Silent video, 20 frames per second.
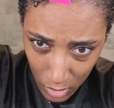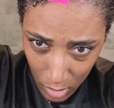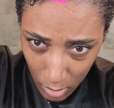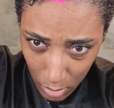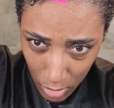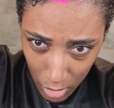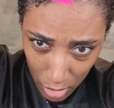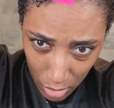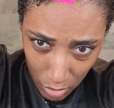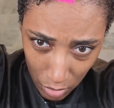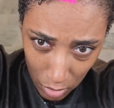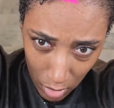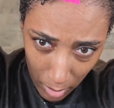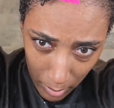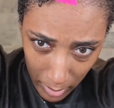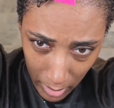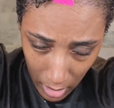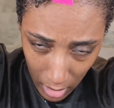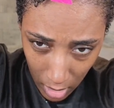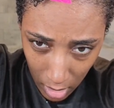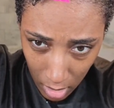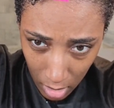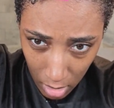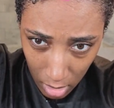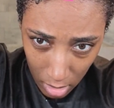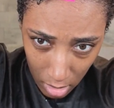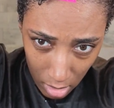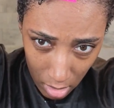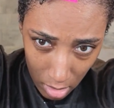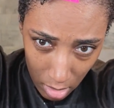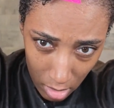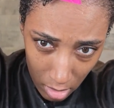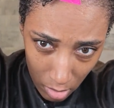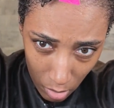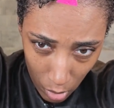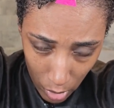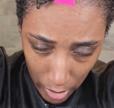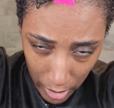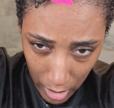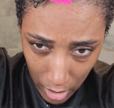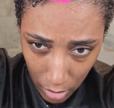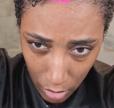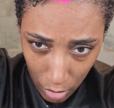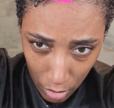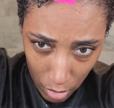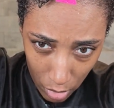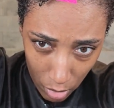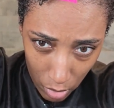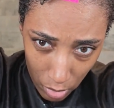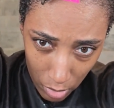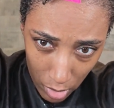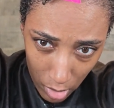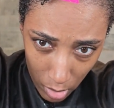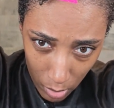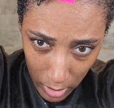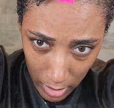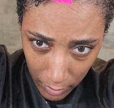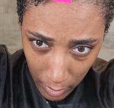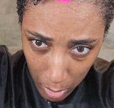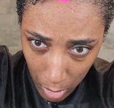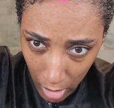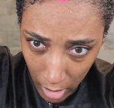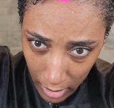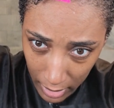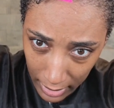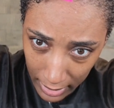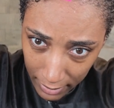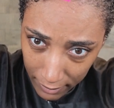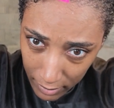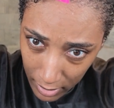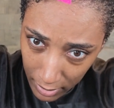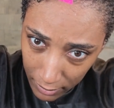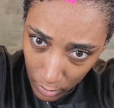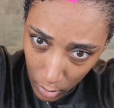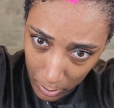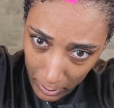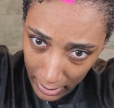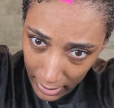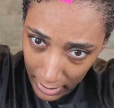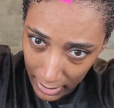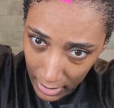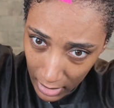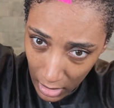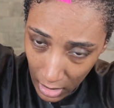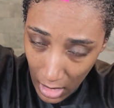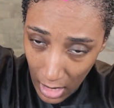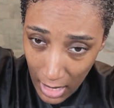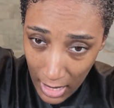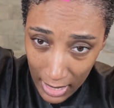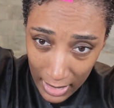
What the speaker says: So I'm just rubbing in, working through, you know, whatever product I have left on my hand.